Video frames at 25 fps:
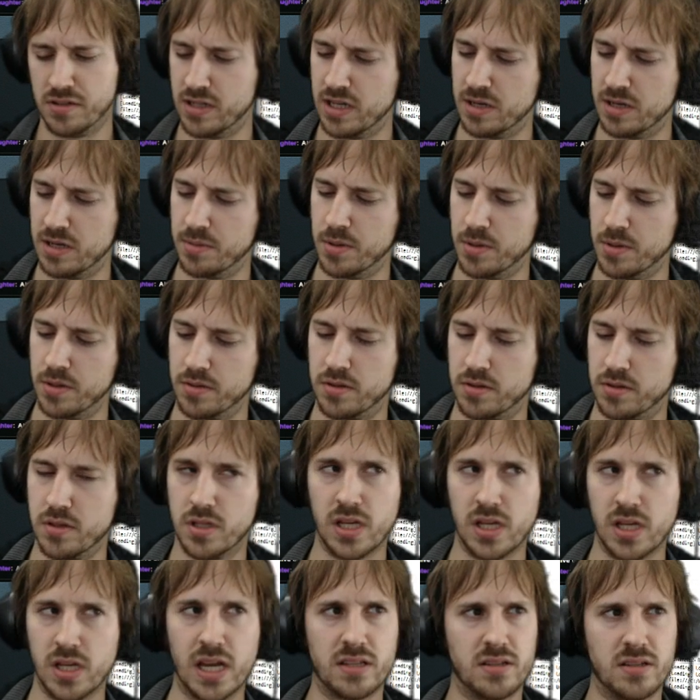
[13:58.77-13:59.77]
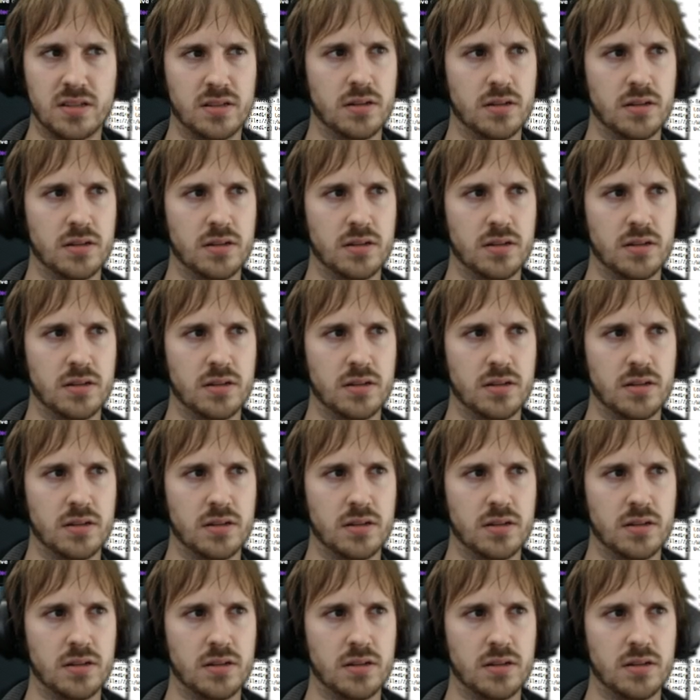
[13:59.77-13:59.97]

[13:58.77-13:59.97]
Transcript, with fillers: Oh, well, that.